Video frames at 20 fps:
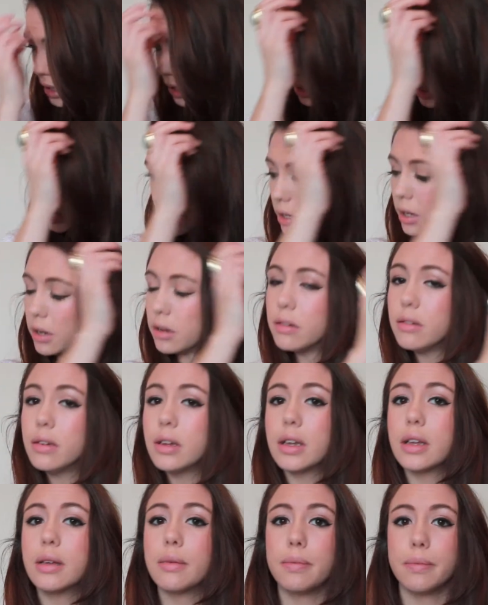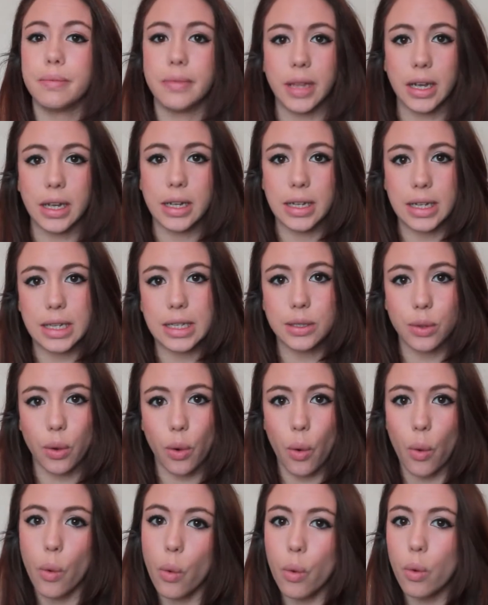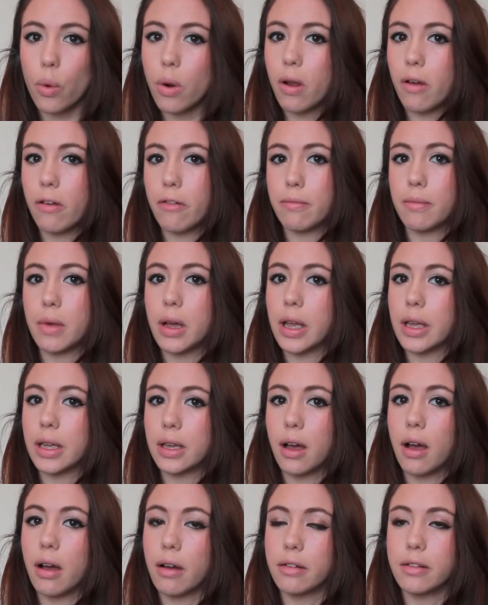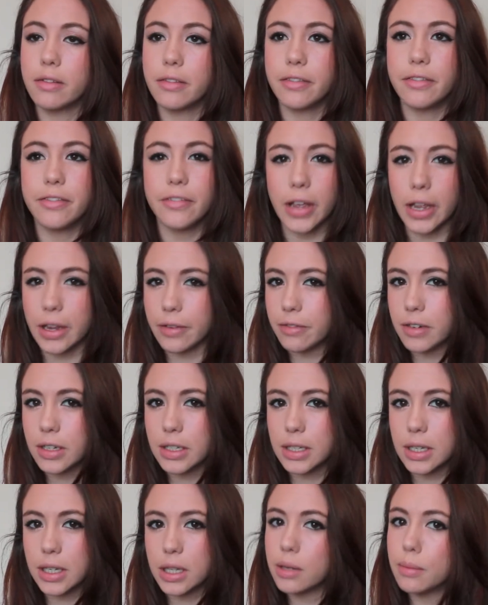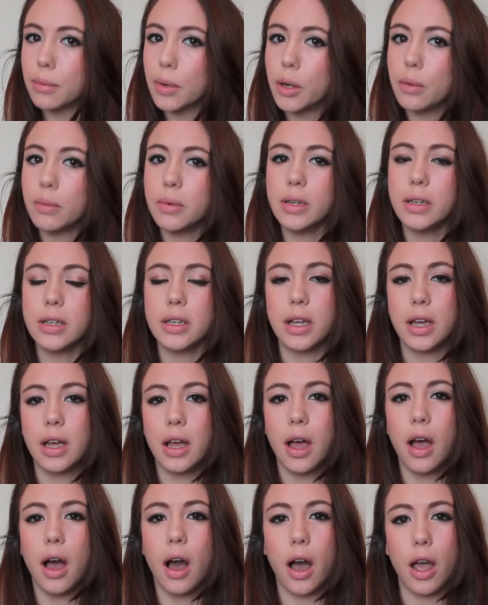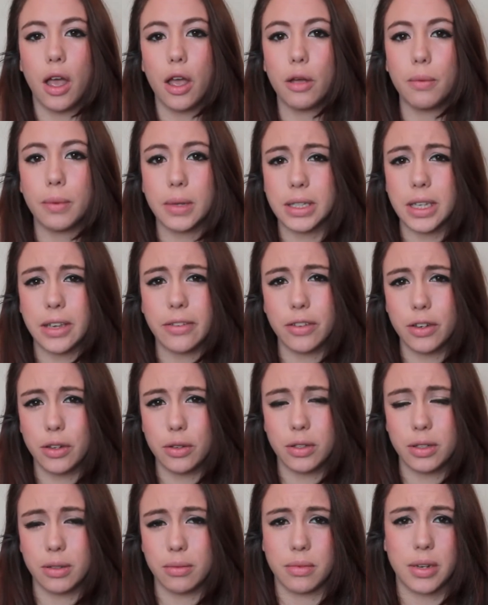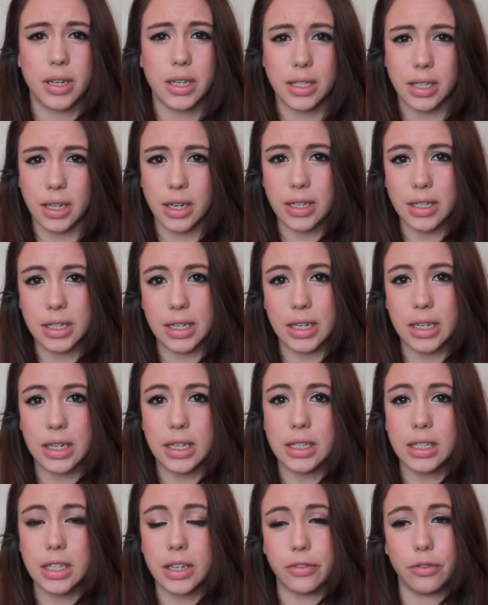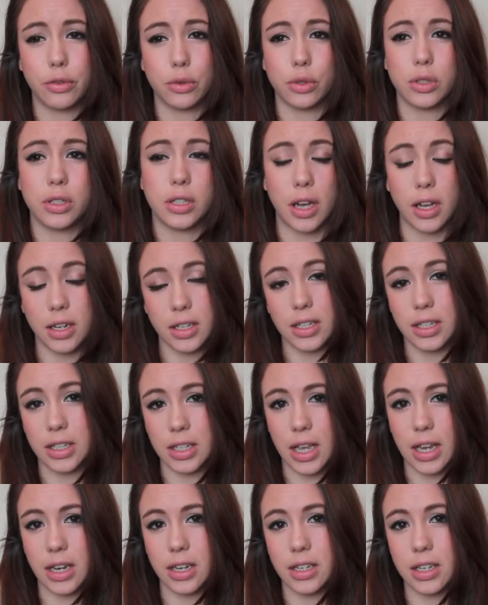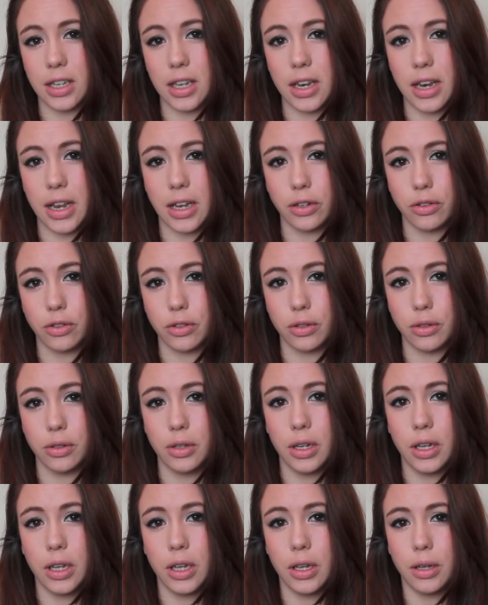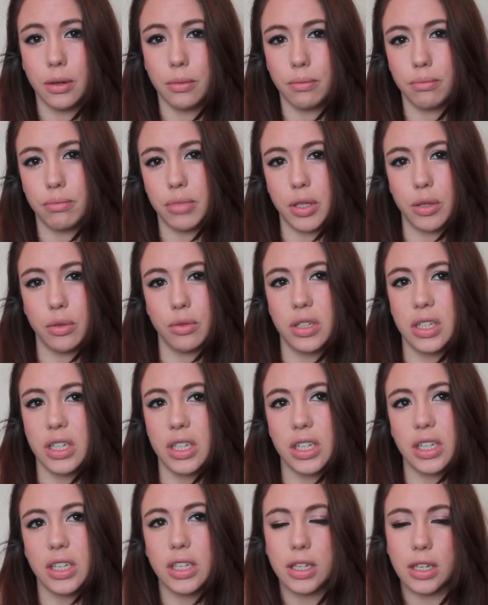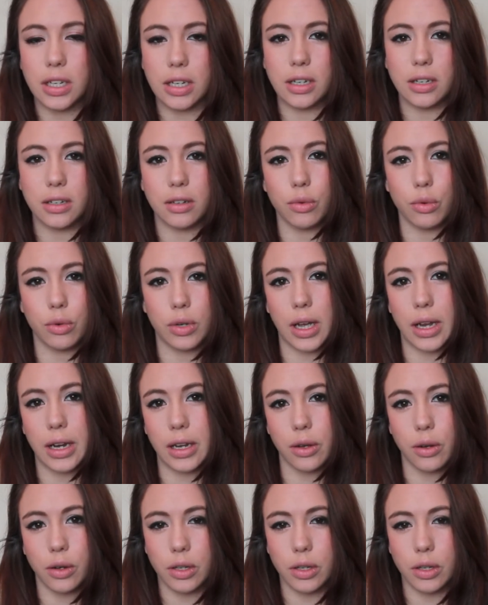So that is all of my current favourites at the moment. I hope that's given you some nice ideas if you're starting to get into the natural beauty and organic